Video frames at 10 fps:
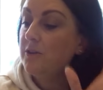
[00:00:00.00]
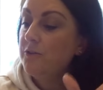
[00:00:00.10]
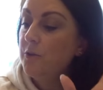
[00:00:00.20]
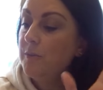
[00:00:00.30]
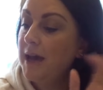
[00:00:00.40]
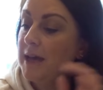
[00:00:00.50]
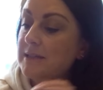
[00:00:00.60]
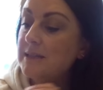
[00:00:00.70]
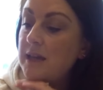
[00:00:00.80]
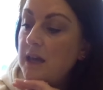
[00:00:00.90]
foot
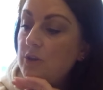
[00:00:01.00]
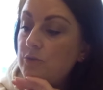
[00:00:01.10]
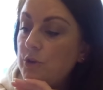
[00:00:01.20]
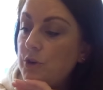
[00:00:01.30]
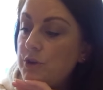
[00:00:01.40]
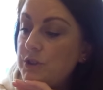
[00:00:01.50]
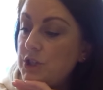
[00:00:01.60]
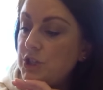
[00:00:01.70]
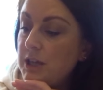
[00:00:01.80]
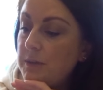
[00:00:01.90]
mask, rose
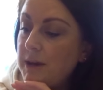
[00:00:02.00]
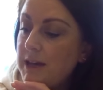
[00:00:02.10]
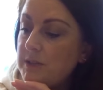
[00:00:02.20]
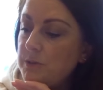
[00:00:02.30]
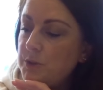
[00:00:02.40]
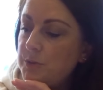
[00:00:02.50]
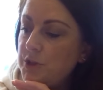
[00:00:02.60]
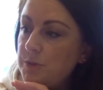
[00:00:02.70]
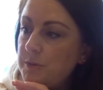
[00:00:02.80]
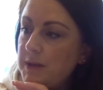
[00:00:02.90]
sheet mask, which
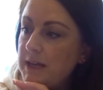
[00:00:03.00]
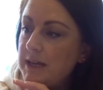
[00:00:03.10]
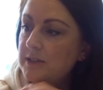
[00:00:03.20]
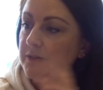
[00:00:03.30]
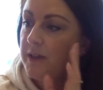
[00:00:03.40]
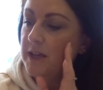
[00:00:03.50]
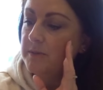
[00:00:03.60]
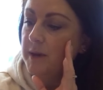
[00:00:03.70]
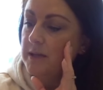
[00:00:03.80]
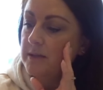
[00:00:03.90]
presumably is a
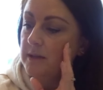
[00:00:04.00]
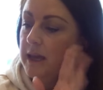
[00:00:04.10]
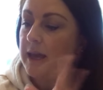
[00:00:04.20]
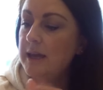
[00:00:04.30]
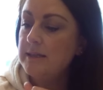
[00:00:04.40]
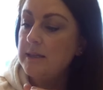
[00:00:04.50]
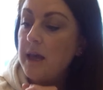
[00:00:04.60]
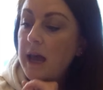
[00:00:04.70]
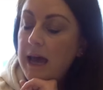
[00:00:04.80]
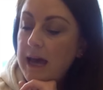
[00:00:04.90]
face mask, yeah it is,
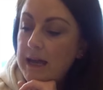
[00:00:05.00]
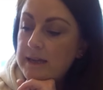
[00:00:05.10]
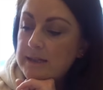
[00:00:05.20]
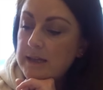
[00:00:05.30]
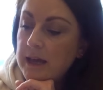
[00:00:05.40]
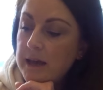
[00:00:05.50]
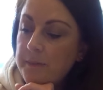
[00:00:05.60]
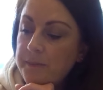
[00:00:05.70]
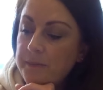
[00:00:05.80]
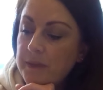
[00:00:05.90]
and
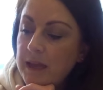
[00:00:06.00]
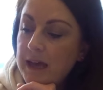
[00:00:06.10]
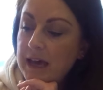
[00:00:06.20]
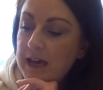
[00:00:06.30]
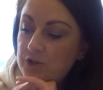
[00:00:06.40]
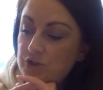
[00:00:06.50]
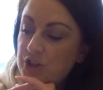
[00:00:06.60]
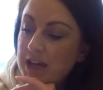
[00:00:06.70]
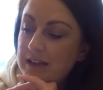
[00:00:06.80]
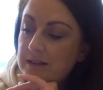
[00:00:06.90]

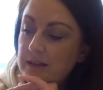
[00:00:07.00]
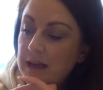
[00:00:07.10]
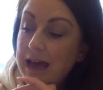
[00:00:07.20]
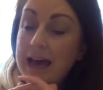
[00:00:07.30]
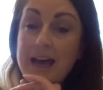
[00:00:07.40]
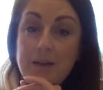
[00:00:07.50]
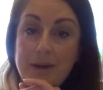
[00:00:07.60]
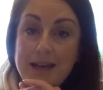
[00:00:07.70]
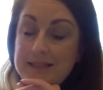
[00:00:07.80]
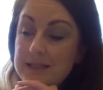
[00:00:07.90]
hydrogel eye
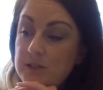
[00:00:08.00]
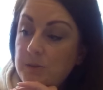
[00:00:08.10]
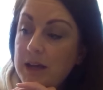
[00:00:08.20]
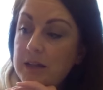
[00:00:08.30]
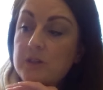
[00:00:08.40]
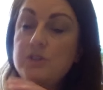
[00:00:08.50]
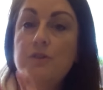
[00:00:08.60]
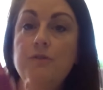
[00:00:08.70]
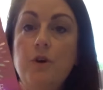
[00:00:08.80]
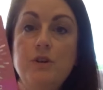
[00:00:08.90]
mask as well. So
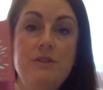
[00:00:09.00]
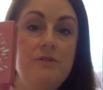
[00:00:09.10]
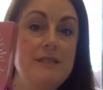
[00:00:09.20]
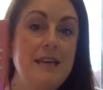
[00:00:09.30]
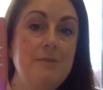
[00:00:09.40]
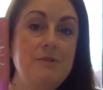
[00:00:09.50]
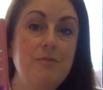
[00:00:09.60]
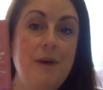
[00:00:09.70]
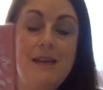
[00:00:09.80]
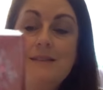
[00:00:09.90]
4 different types
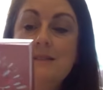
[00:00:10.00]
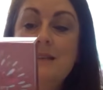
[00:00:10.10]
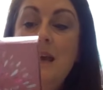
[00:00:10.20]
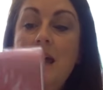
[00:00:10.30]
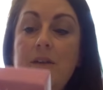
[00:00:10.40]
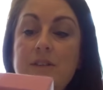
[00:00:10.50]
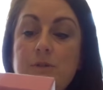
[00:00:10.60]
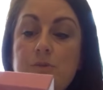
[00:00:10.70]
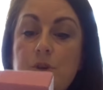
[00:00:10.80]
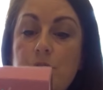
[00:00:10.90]
of masks, and
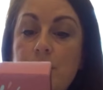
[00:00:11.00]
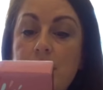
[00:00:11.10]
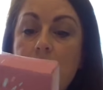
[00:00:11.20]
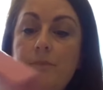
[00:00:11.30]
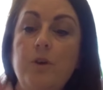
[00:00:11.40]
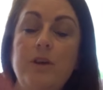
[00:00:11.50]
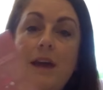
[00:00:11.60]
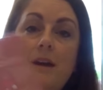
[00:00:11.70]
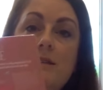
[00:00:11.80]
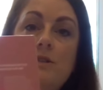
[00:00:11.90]
this was only, oh
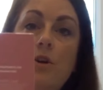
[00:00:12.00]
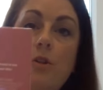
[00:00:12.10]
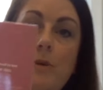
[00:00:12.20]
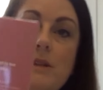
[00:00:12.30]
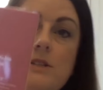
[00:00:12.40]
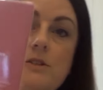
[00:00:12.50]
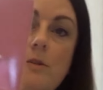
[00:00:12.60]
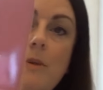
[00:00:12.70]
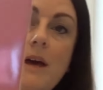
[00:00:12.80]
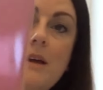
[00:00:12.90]
yeah, it's got all the pictures on
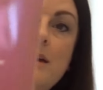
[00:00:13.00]
the back.